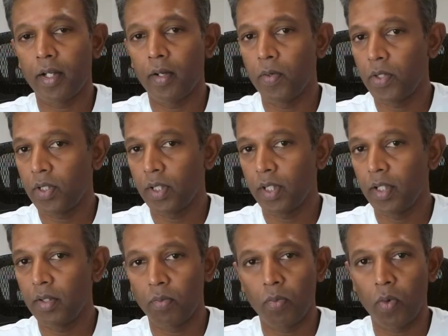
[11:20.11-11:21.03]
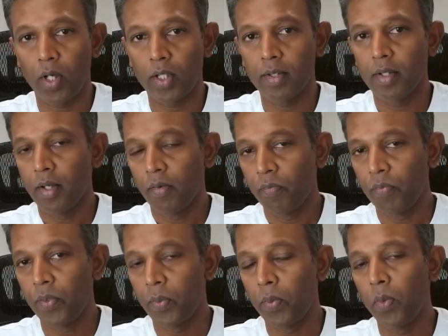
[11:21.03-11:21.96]
clouds in one
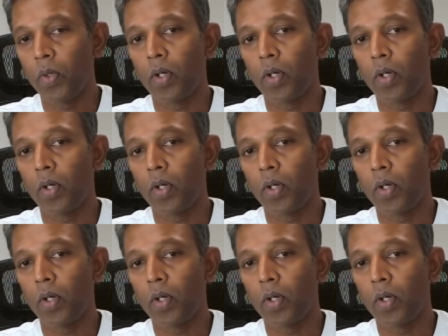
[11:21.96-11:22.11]
view.